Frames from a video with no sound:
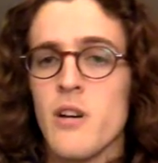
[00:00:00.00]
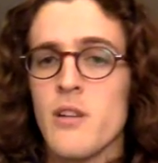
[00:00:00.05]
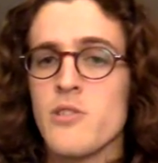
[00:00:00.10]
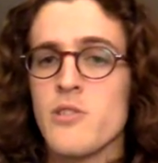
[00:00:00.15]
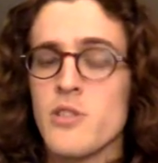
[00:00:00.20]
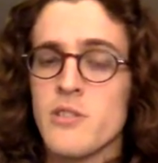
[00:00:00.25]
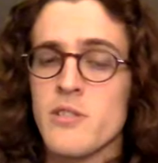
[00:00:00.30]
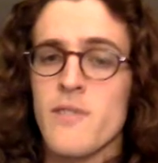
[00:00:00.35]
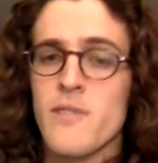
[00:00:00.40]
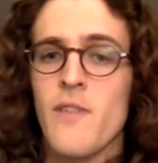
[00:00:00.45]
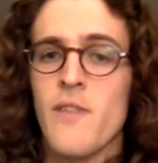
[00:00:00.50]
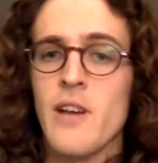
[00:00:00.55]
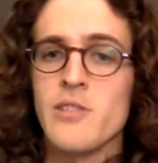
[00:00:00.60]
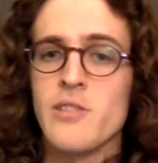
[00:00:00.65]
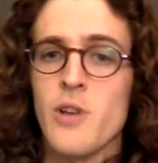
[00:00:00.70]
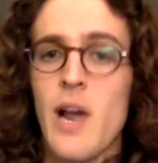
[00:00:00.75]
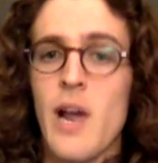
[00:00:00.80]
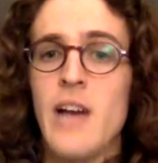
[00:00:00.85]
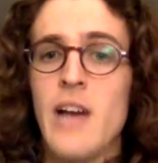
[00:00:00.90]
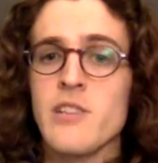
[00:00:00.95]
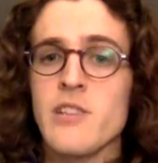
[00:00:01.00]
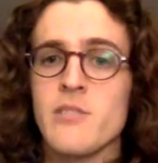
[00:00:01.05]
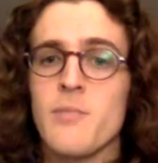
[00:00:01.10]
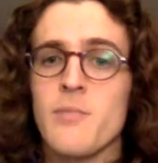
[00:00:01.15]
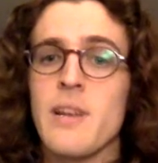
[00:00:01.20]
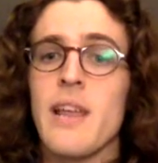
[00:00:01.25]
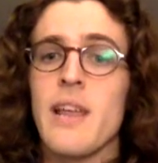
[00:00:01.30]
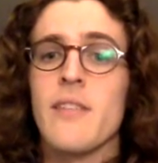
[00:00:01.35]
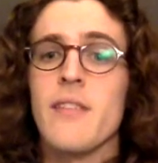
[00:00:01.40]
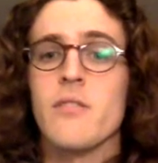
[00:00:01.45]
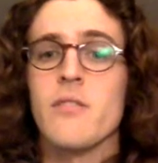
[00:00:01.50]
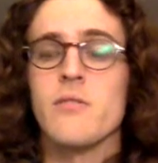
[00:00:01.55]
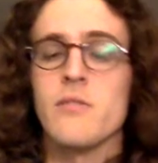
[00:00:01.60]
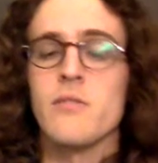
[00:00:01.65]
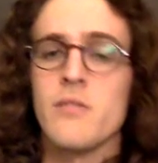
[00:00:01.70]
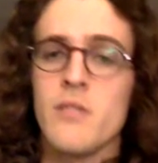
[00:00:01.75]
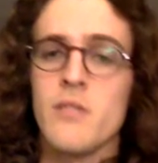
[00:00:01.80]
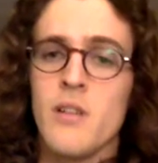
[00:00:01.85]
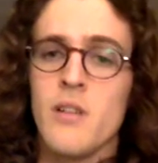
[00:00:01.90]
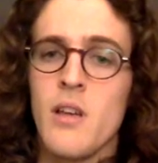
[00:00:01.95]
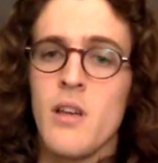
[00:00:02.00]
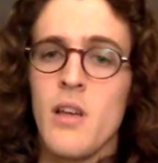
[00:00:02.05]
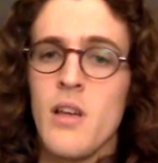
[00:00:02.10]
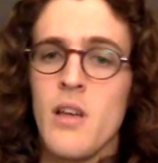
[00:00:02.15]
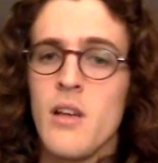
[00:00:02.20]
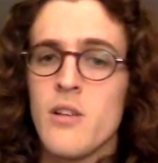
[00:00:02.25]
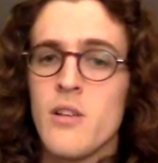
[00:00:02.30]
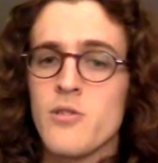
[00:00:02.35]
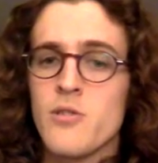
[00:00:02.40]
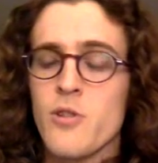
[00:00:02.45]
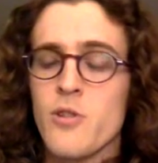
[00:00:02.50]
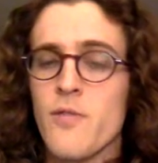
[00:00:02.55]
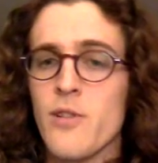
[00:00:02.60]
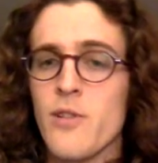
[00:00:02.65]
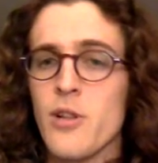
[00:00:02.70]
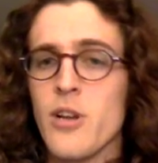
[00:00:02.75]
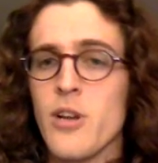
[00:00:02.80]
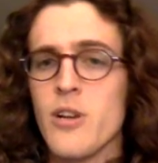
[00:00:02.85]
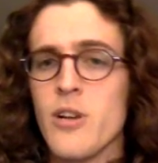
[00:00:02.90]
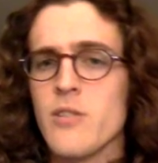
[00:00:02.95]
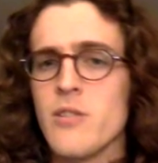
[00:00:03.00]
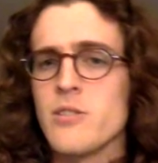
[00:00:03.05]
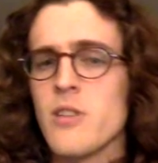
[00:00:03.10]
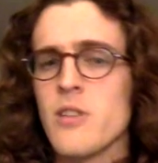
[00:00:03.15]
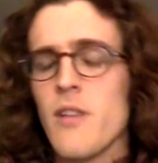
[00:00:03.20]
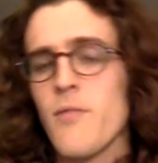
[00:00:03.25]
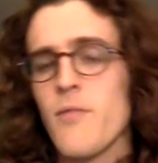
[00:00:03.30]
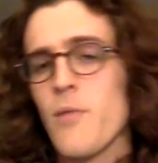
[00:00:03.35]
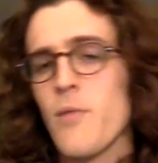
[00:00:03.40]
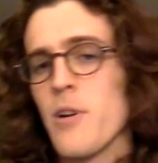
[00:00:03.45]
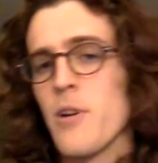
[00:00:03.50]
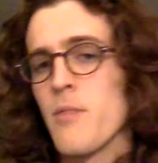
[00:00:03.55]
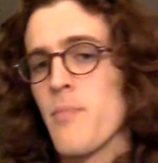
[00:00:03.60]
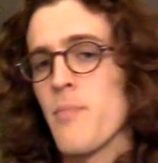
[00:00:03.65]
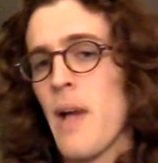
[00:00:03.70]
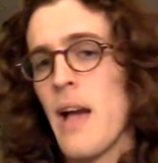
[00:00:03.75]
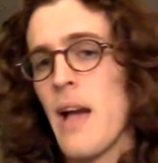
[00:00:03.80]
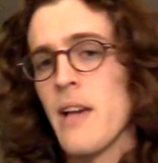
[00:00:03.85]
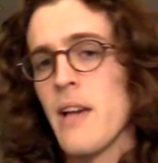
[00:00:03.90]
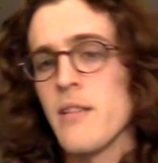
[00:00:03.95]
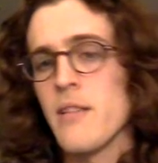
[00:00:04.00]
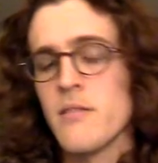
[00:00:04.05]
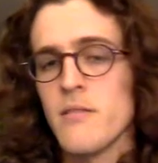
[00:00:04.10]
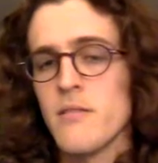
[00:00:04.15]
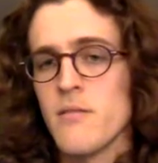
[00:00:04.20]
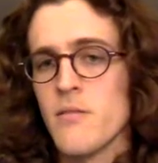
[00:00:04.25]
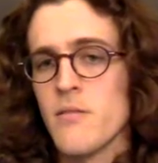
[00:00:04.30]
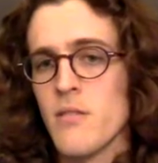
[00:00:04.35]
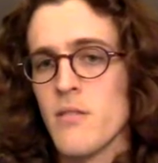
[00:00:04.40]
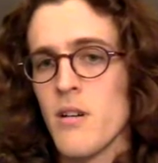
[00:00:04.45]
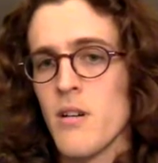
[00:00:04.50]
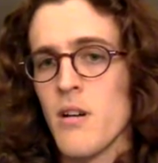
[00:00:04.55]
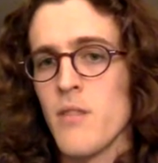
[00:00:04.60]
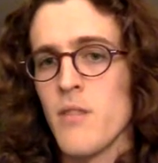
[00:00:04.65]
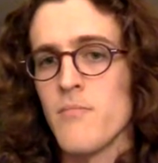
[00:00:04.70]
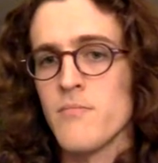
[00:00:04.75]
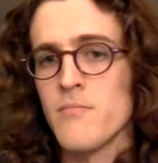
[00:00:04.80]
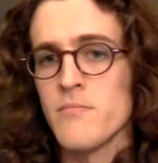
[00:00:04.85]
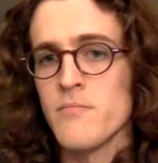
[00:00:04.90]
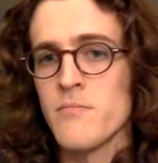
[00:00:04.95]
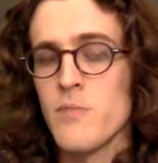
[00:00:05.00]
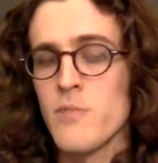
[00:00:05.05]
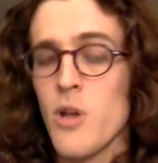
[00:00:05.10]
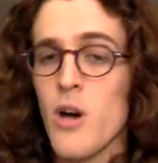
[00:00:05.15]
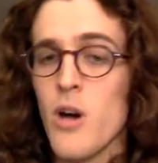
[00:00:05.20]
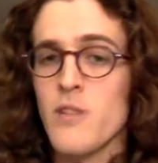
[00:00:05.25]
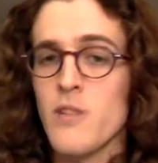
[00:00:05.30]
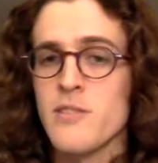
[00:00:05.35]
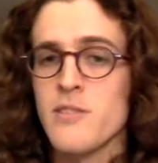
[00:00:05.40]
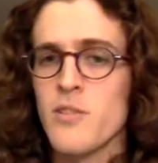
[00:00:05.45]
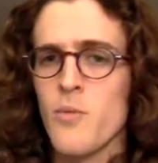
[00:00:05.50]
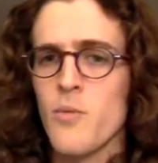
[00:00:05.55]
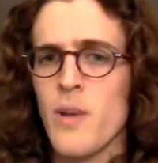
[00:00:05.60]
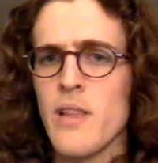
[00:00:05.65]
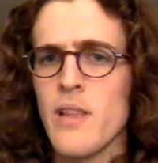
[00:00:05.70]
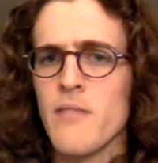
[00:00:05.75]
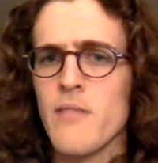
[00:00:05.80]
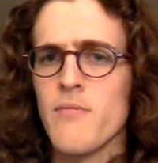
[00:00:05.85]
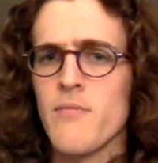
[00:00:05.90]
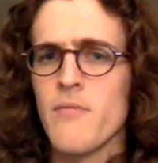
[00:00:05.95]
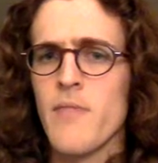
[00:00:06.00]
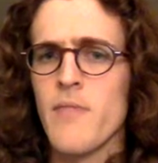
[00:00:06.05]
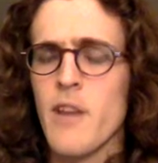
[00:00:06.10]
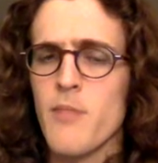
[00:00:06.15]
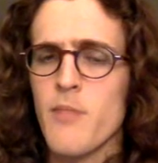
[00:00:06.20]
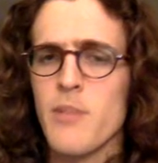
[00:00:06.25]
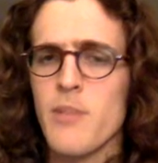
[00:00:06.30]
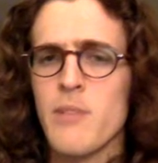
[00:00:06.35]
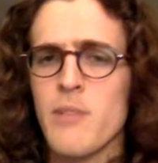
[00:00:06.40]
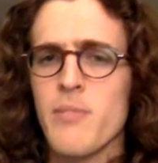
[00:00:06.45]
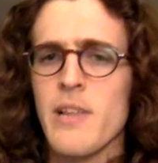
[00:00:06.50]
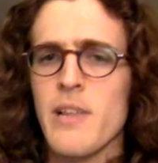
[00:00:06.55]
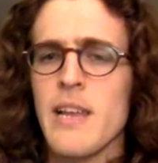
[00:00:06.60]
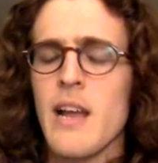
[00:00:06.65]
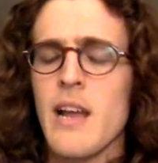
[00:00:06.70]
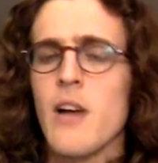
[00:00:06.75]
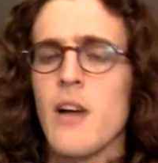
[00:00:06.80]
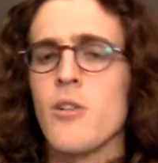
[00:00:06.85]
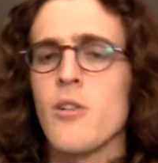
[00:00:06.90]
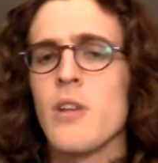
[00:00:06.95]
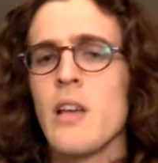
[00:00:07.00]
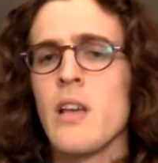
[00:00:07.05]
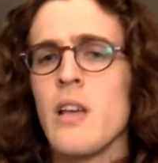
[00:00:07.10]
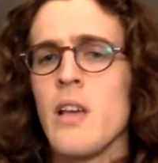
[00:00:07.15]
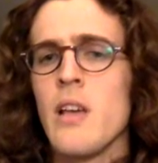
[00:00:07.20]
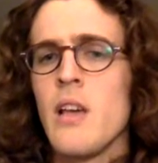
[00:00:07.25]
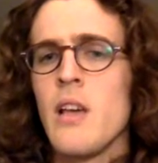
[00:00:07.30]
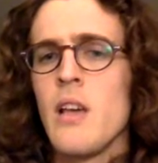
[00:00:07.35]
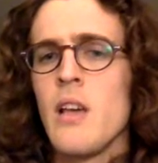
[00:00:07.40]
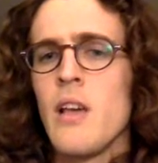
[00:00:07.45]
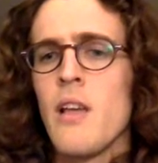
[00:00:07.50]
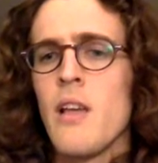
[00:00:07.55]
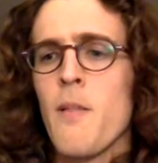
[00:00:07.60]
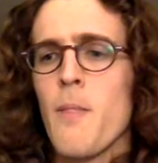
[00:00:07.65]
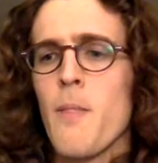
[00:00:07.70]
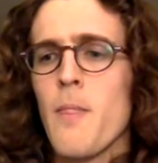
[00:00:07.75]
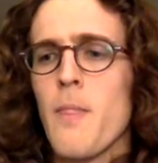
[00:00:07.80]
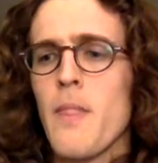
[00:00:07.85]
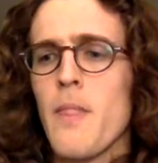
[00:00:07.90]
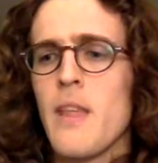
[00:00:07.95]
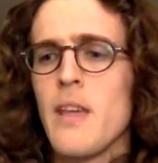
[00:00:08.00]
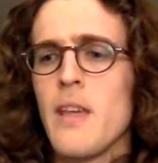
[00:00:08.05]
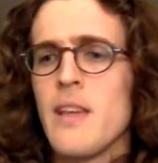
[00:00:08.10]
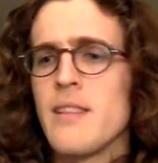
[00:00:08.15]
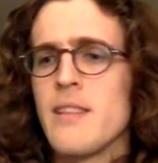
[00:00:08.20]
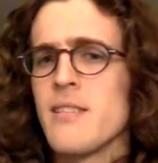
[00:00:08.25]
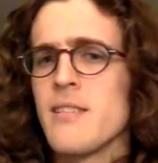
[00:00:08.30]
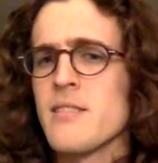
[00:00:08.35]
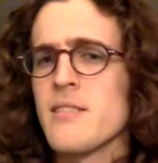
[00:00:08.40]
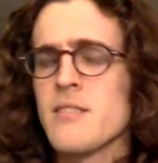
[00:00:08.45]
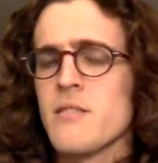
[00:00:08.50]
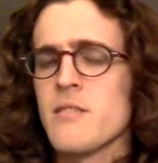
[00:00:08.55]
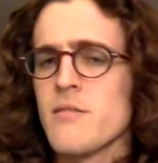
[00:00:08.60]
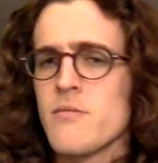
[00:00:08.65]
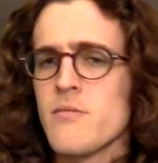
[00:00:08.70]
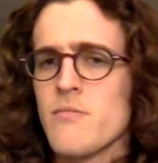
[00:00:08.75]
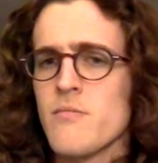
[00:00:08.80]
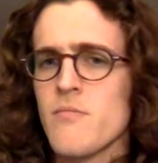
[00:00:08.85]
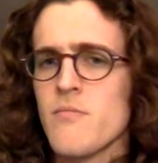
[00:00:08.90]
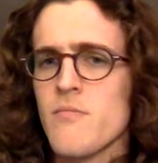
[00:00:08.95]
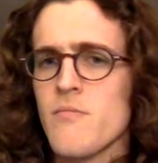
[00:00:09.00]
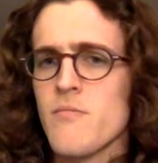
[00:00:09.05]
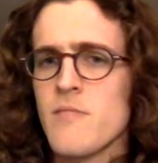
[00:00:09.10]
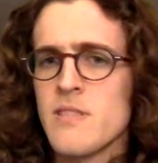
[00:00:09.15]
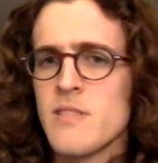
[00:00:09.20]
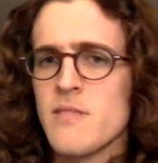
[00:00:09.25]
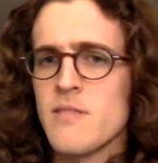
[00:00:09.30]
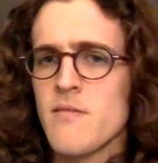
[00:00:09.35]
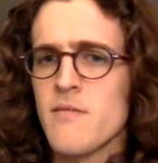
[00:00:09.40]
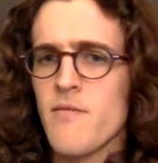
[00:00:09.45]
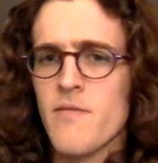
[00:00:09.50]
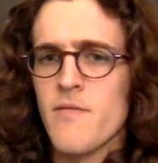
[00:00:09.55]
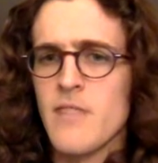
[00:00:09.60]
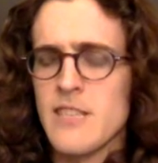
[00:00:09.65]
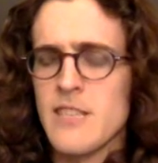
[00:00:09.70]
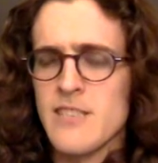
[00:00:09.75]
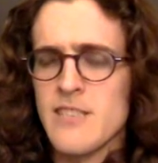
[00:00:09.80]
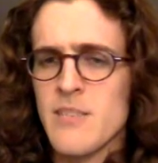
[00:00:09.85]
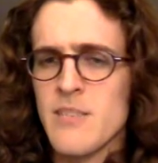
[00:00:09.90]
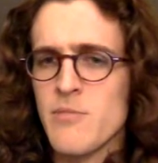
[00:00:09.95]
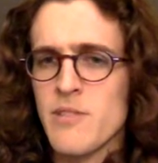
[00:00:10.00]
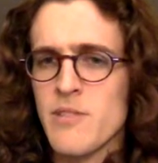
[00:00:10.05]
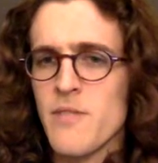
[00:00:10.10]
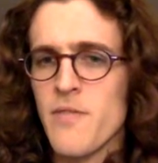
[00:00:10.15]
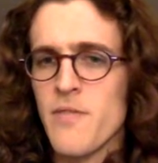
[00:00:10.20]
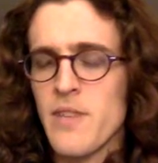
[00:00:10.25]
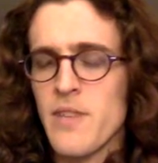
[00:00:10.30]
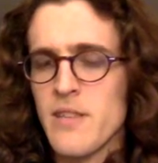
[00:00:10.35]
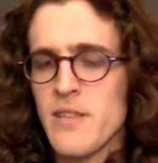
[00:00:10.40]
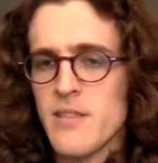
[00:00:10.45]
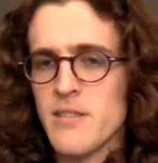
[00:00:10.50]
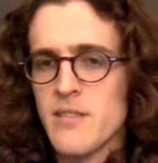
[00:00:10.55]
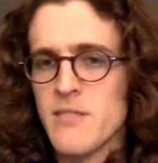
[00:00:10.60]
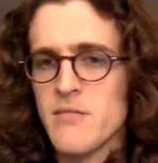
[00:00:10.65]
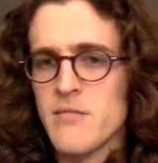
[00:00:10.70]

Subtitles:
justifies our action being ethical. So if we look at our software patent laws and the way they're being played out, it doesn't seem to fit this